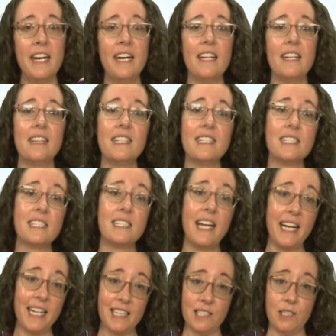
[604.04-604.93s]
This
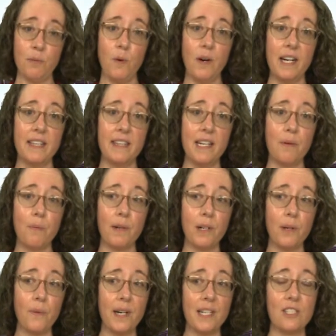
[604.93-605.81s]
next one that we're
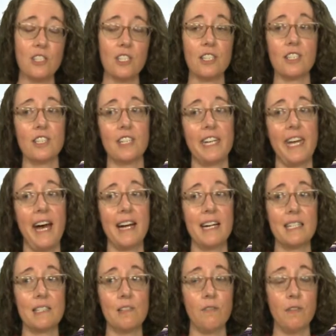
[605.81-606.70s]
going to look
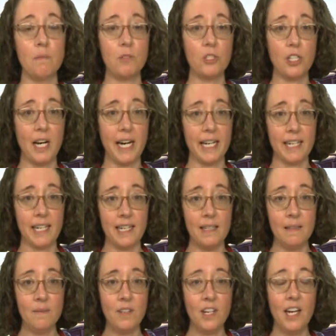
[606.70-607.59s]
at is from China,
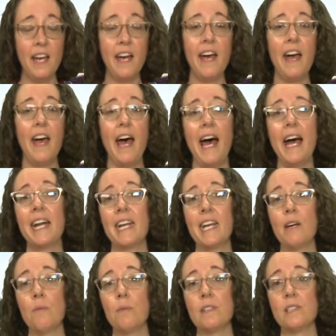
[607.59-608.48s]
and
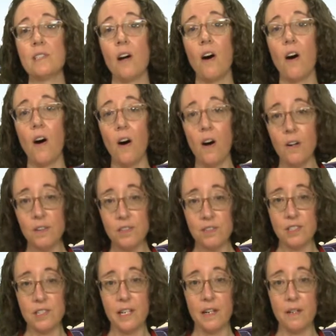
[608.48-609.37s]
it was
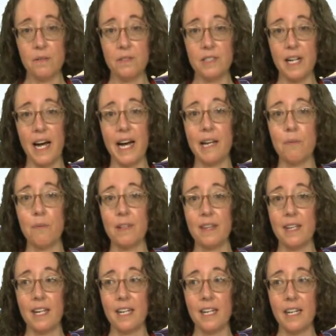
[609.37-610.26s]
also dyed
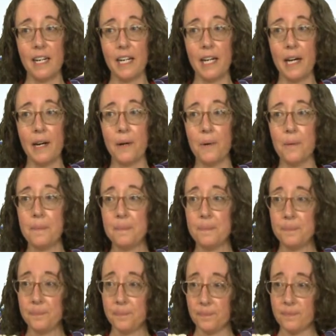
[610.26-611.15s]
with indigo.
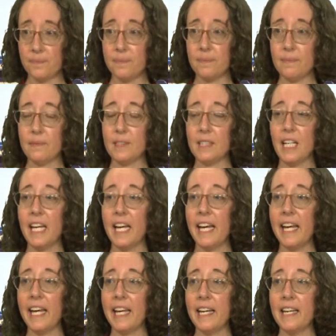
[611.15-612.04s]

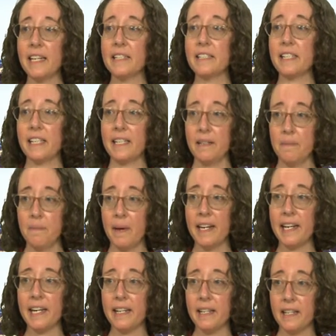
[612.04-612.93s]
And
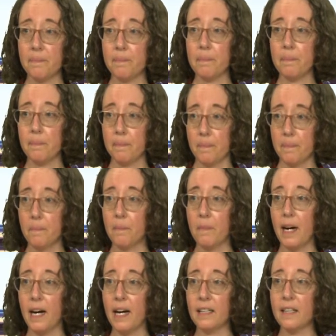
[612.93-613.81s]

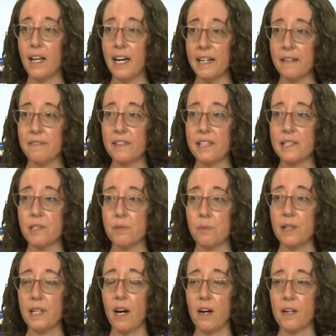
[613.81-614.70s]
a lot of this
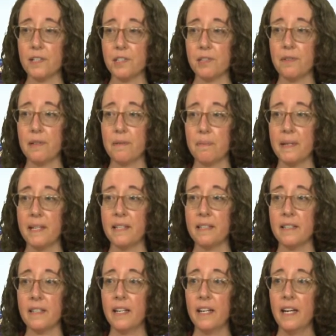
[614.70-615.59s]
would also have been